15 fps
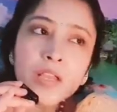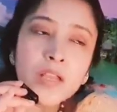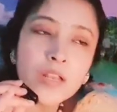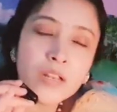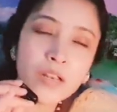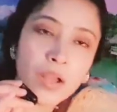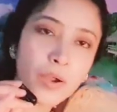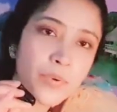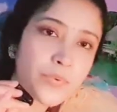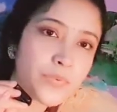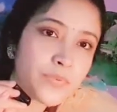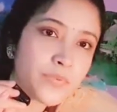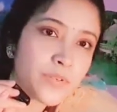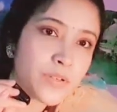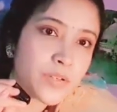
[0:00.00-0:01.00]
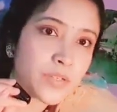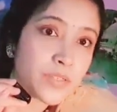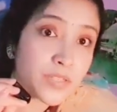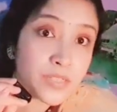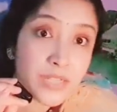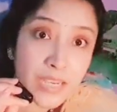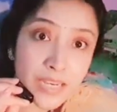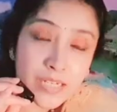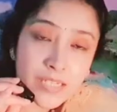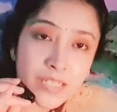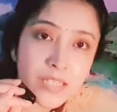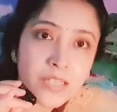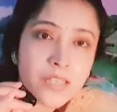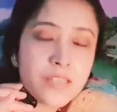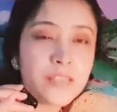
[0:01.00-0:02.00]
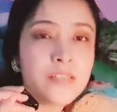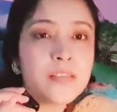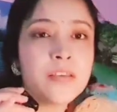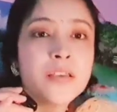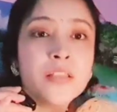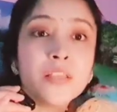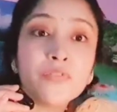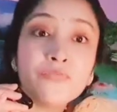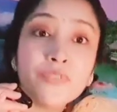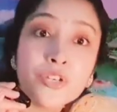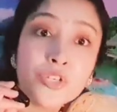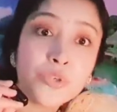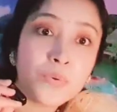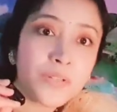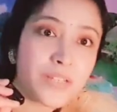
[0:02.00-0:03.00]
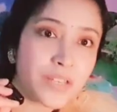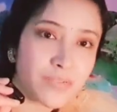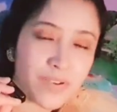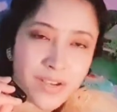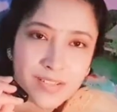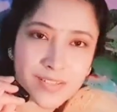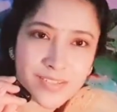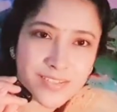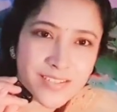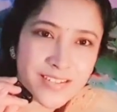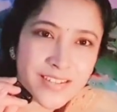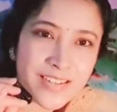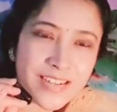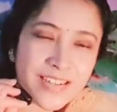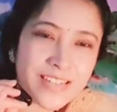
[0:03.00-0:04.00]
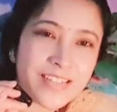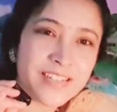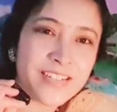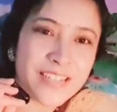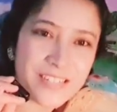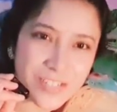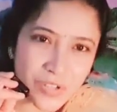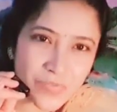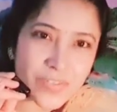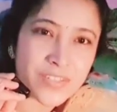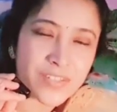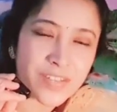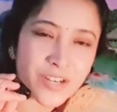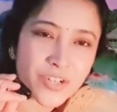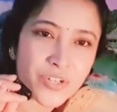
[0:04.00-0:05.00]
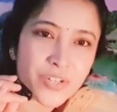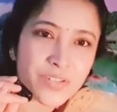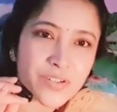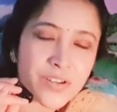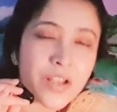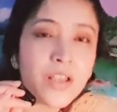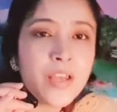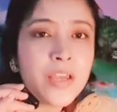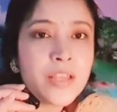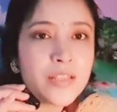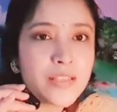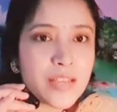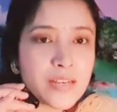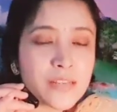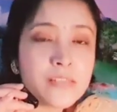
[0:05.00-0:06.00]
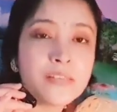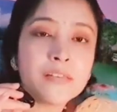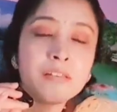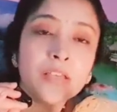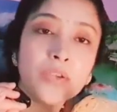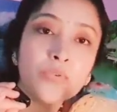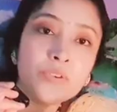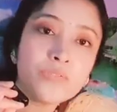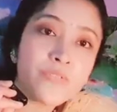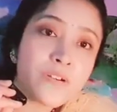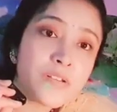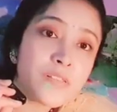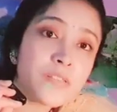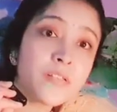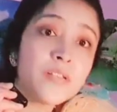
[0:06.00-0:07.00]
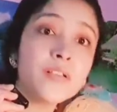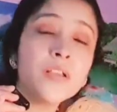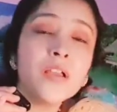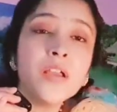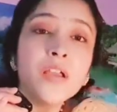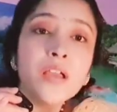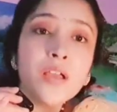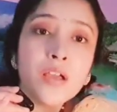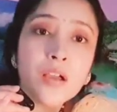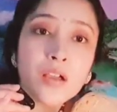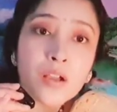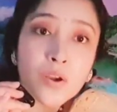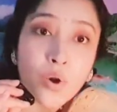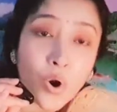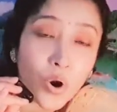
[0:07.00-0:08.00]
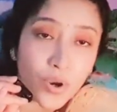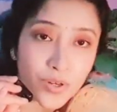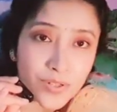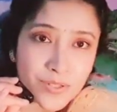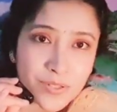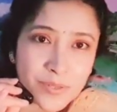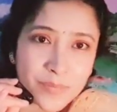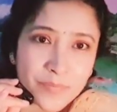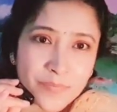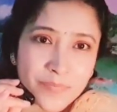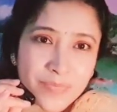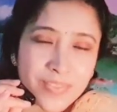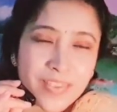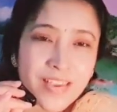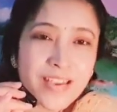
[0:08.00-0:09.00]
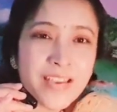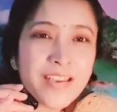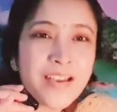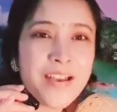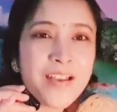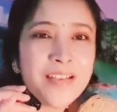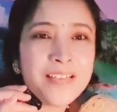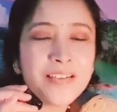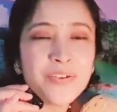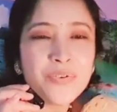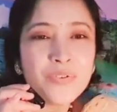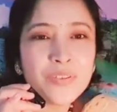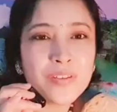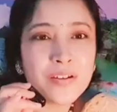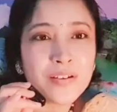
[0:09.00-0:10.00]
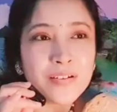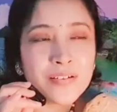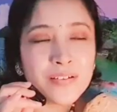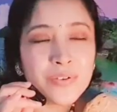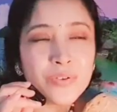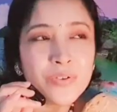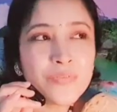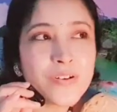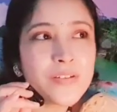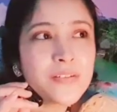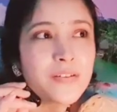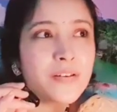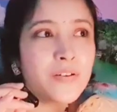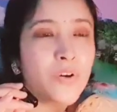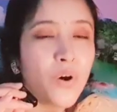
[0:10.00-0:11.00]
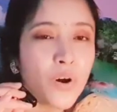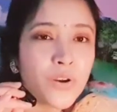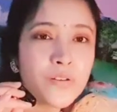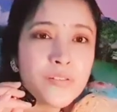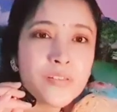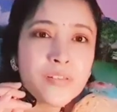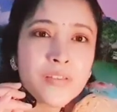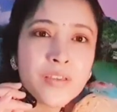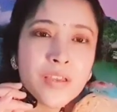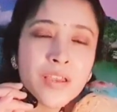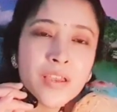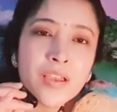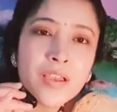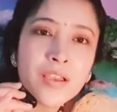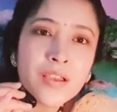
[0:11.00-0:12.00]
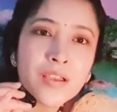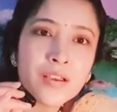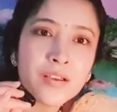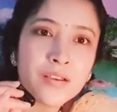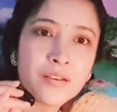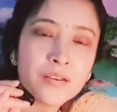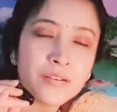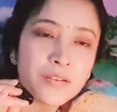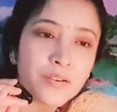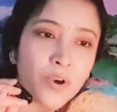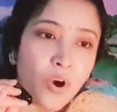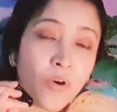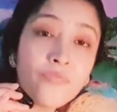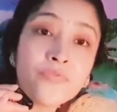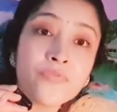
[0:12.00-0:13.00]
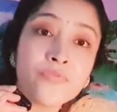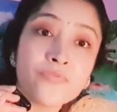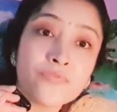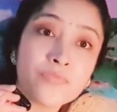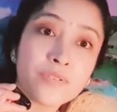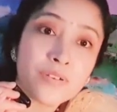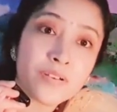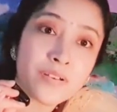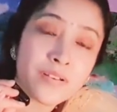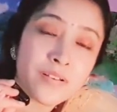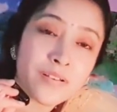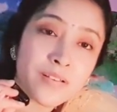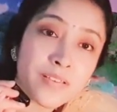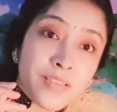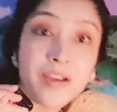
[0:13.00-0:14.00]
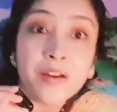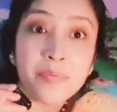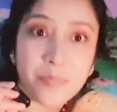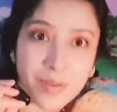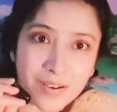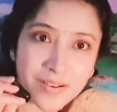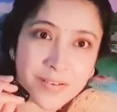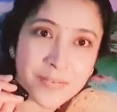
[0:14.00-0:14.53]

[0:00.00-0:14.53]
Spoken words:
Now, the deity is the Vishwadevas, the deity of this nakshatra, that is the universal gods, the universal gods of dharma.